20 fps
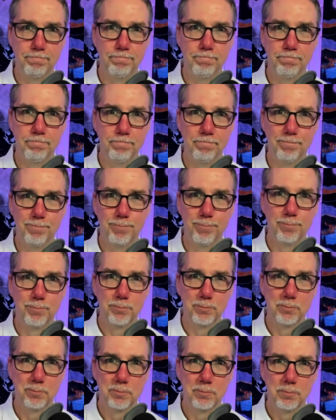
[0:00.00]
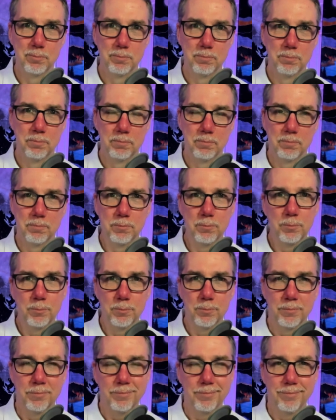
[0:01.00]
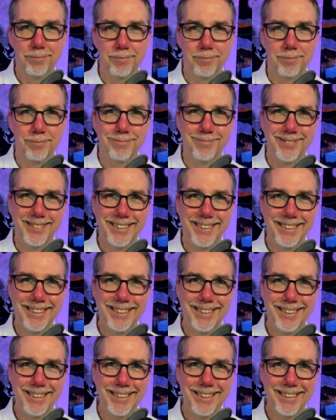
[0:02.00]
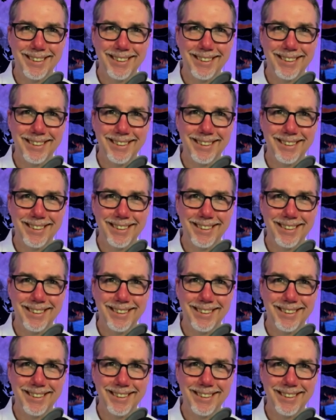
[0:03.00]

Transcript: This person isn't speaking.